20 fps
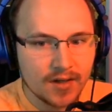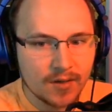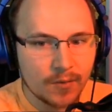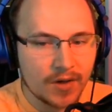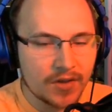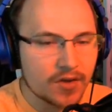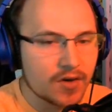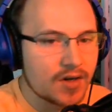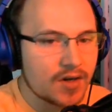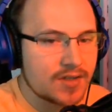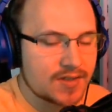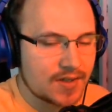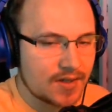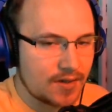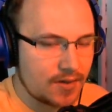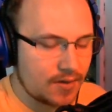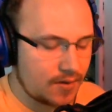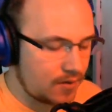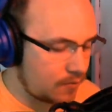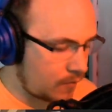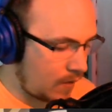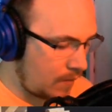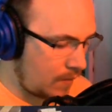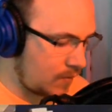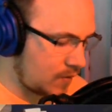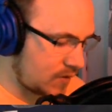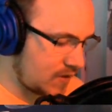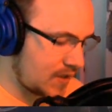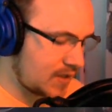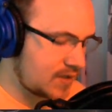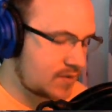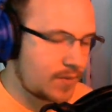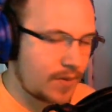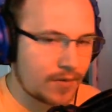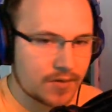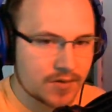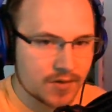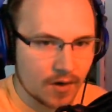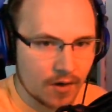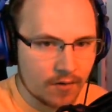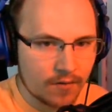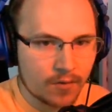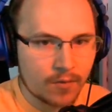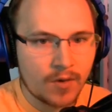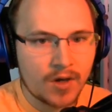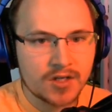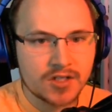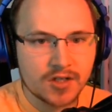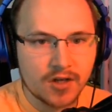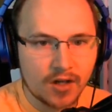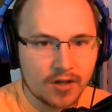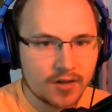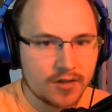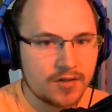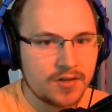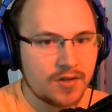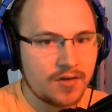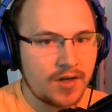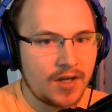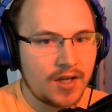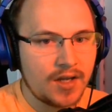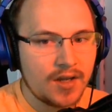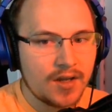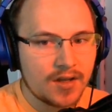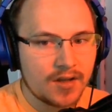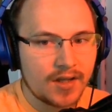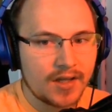Whether it's Rainbow Six, whether it's Overwatch, Call of Duty,